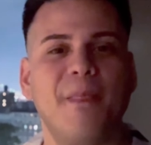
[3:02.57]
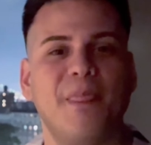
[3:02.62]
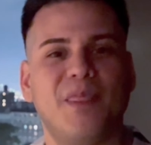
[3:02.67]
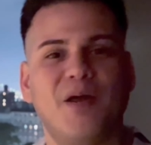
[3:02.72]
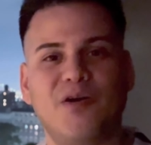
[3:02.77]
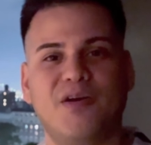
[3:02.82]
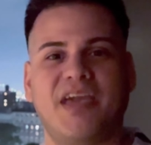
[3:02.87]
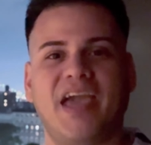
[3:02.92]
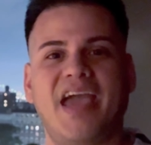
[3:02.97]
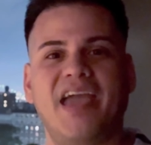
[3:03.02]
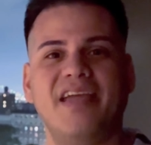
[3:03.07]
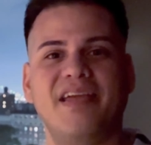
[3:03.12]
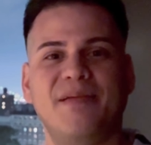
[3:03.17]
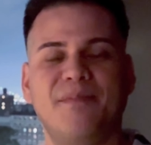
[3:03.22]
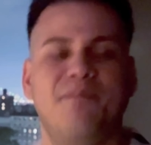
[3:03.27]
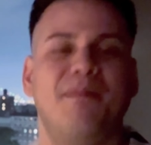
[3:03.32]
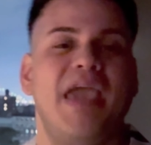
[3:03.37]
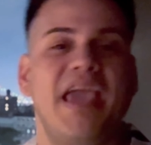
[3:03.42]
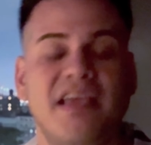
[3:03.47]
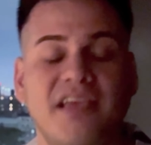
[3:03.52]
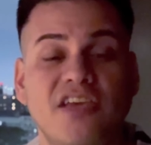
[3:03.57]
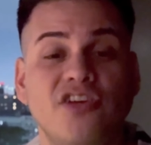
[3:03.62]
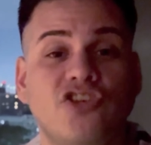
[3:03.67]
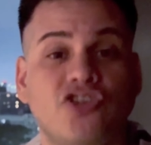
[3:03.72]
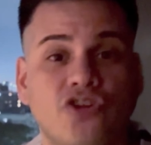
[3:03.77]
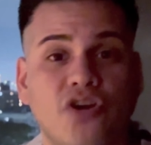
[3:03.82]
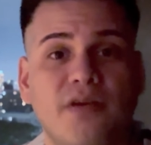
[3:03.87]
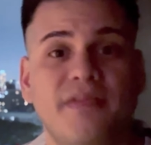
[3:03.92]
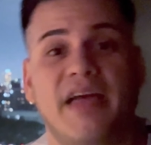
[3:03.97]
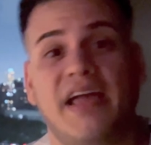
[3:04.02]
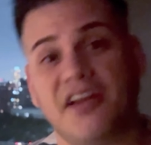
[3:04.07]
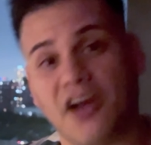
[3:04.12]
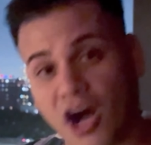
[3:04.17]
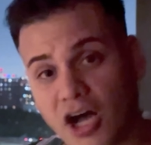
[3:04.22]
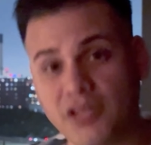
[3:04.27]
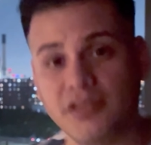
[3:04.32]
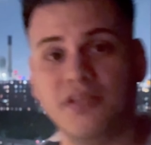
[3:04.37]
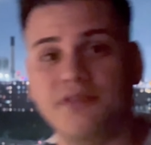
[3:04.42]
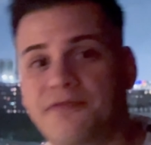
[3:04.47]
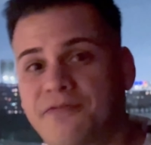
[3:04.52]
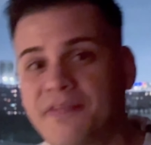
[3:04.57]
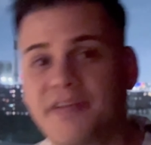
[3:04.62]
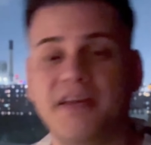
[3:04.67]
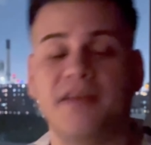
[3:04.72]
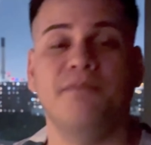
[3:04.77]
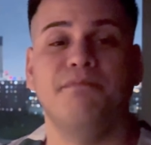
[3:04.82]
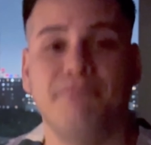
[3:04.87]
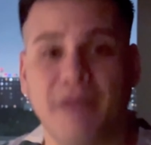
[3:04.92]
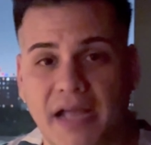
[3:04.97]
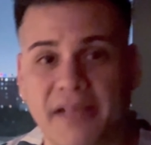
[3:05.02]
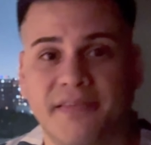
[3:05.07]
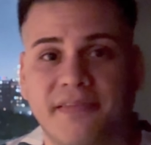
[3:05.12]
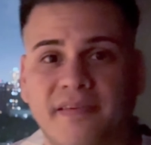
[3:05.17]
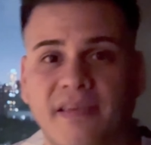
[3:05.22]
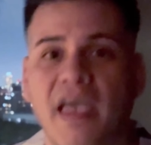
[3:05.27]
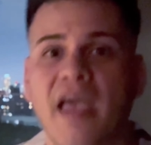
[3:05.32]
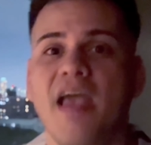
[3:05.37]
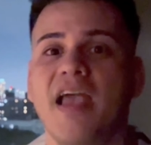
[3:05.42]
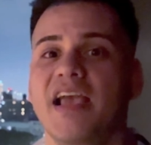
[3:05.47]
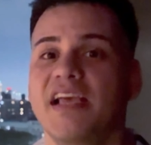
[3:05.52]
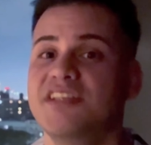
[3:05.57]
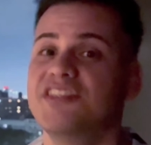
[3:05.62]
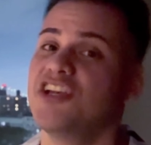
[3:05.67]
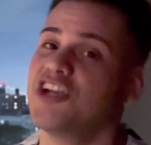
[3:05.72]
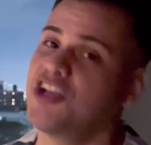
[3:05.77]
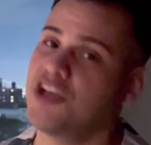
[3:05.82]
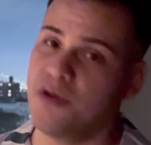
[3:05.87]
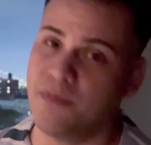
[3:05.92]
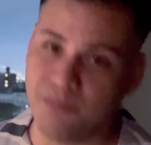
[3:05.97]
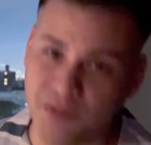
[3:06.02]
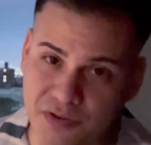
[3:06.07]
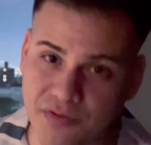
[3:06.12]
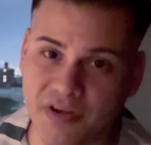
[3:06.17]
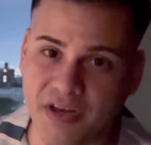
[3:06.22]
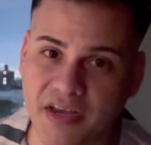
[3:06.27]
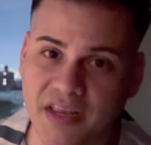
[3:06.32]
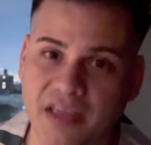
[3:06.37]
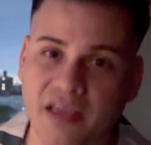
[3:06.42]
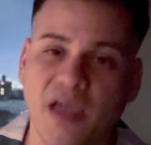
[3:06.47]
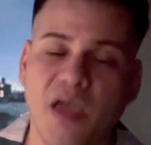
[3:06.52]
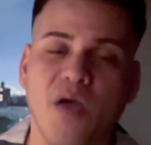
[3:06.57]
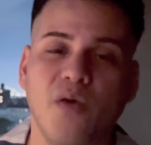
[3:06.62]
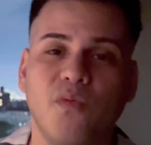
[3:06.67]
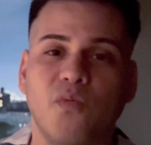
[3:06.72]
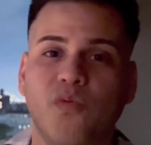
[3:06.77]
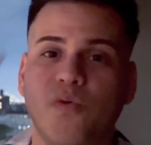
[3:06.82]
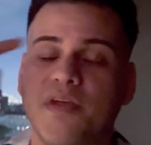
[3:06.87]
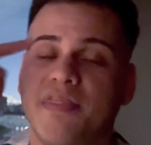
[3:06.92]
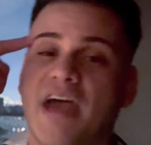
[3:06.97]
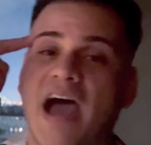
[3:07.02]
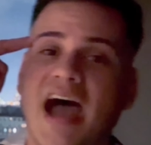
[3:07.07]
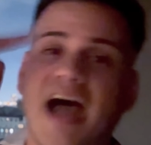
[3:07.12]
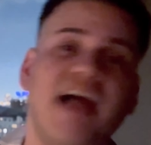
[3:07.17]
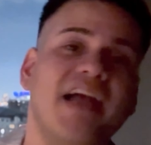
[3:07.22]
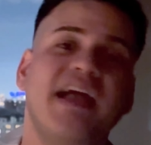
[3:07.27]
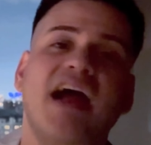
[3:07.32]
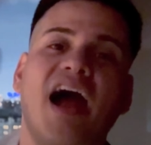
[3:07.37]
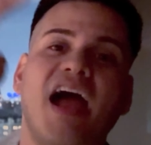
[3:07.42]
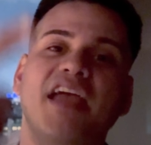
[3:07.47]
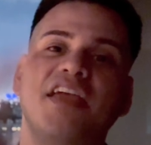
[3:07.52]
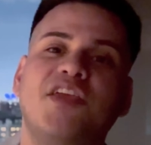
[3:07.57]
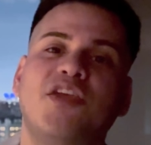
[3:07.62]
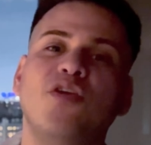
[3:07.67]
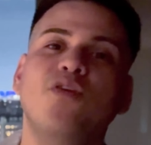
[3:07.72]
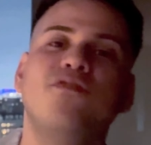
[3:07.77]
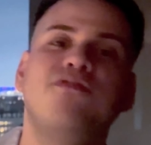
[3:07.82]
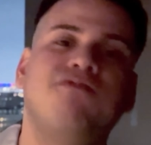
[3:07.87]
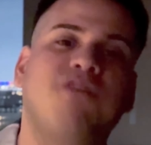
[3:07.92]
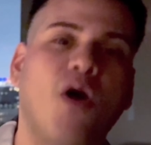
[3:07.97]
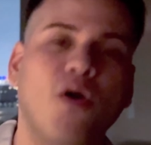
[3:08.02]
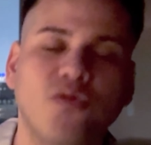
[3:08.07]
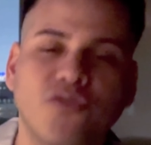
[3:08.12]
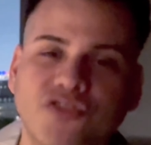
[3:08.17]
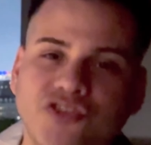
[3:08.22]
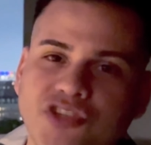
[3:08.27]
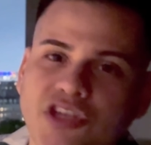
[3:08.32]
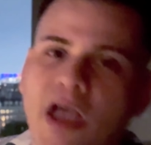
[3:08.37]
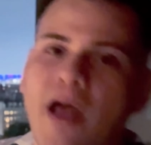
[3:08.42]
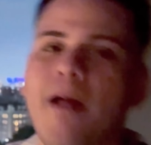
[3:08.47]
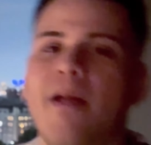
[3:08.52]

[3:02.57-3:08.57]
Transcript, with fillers: Okay? Making sure that Undefeated Bets is a community with high IQ folks